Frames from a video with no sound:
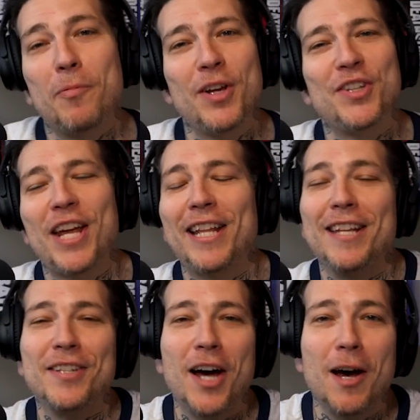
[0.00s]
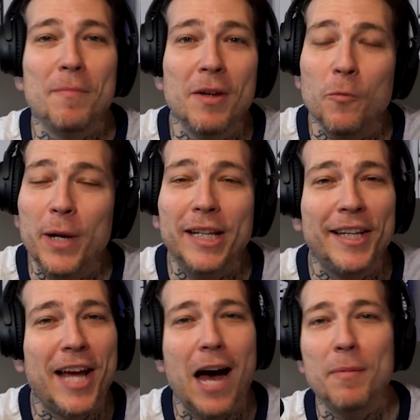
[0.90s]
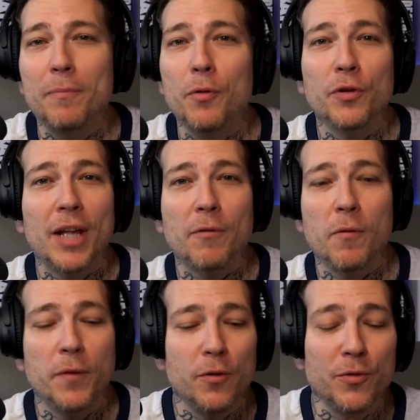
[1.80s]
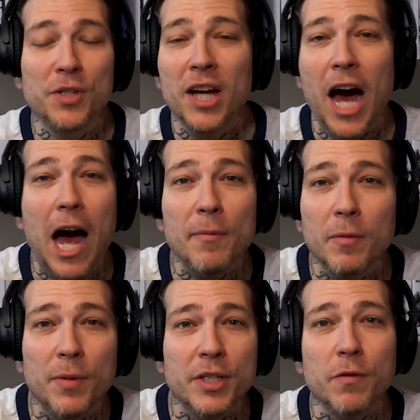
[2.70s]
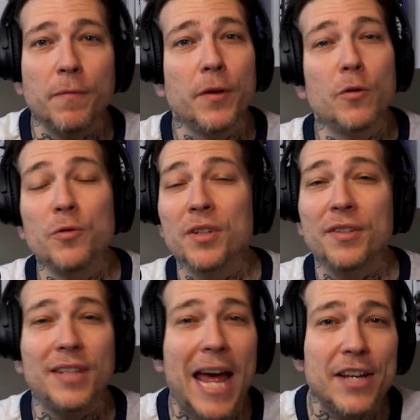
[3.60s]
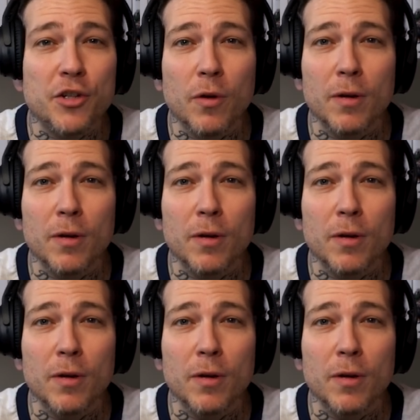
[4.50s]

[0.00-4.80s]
appreciate that, Tom. Weekly comic book day reviews, omnibus reviews, statue